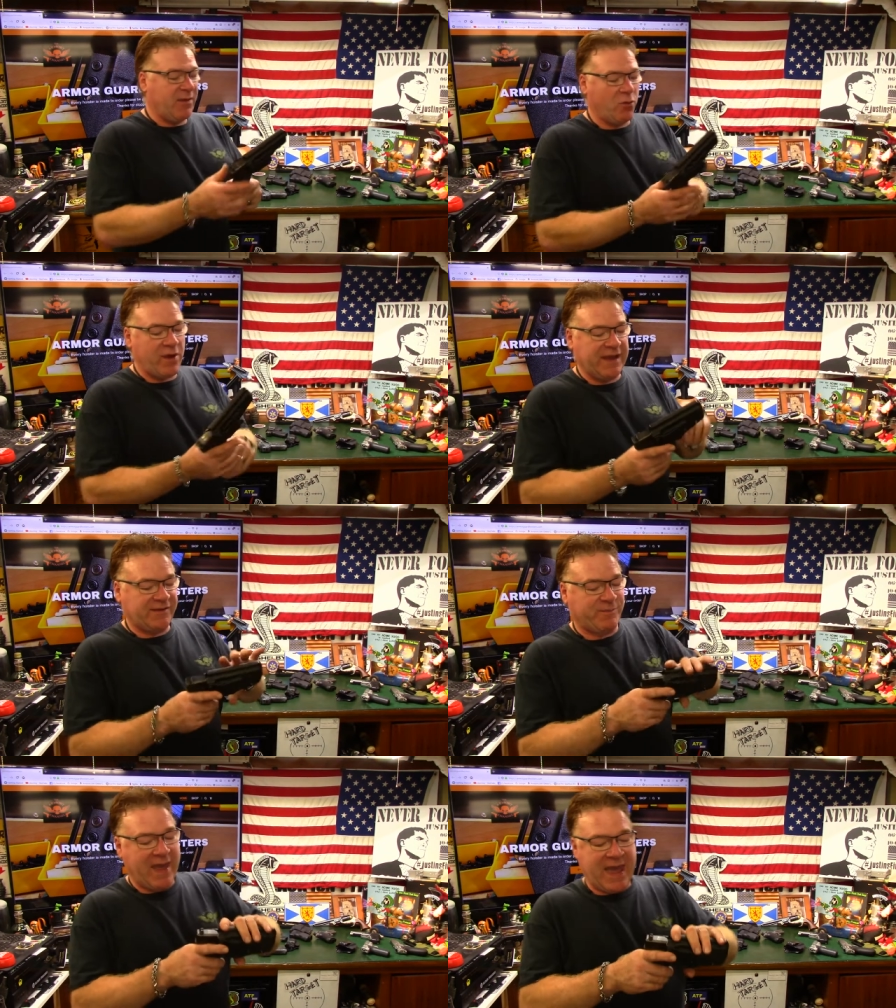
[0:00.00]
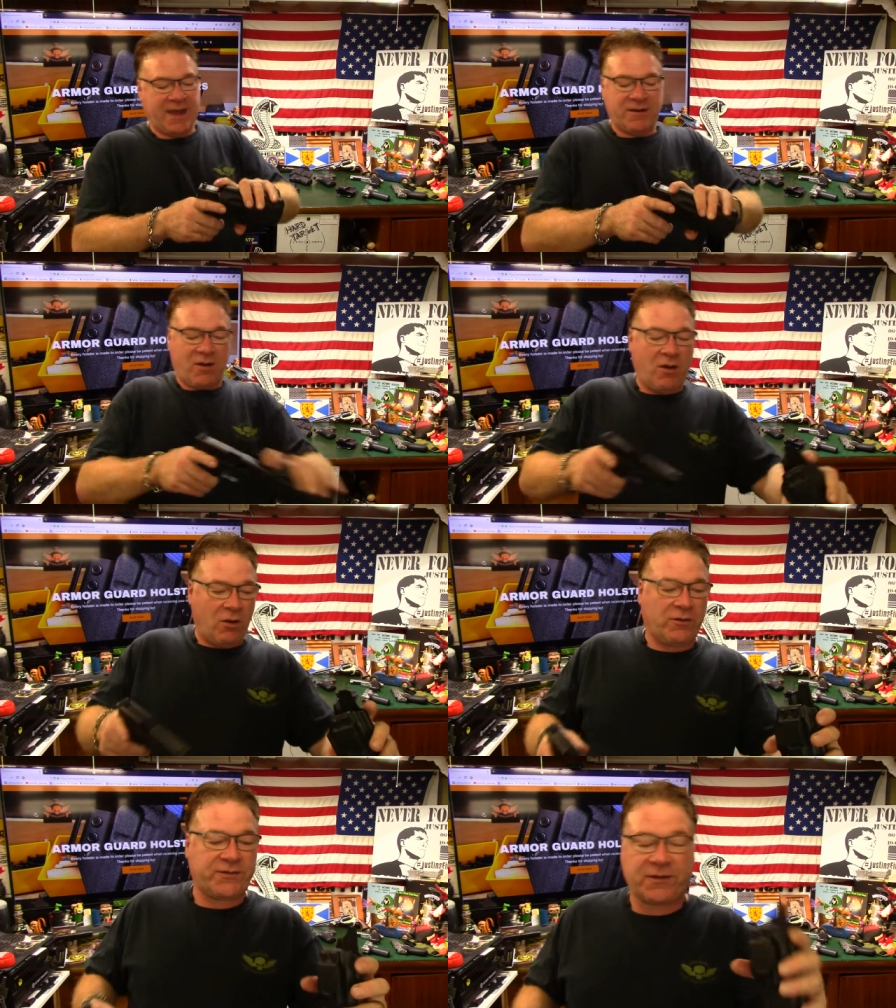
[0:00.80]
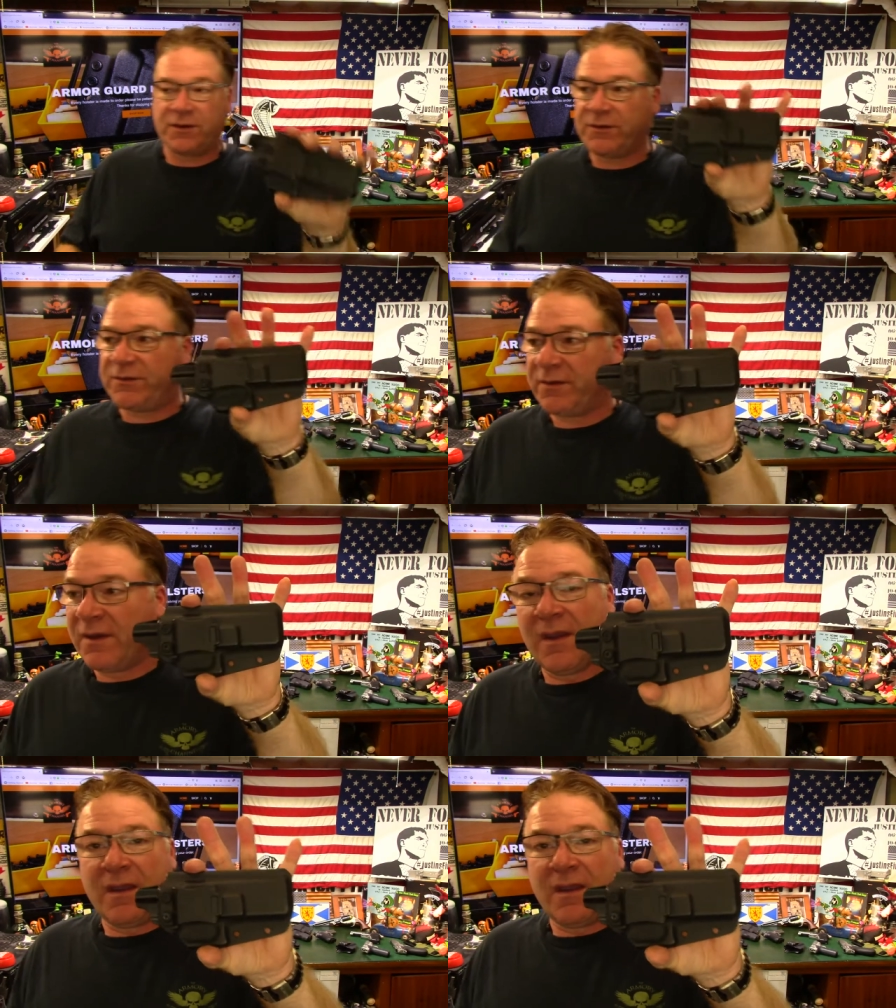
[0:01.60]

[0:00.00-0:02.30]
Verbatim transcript: the waistband holsters.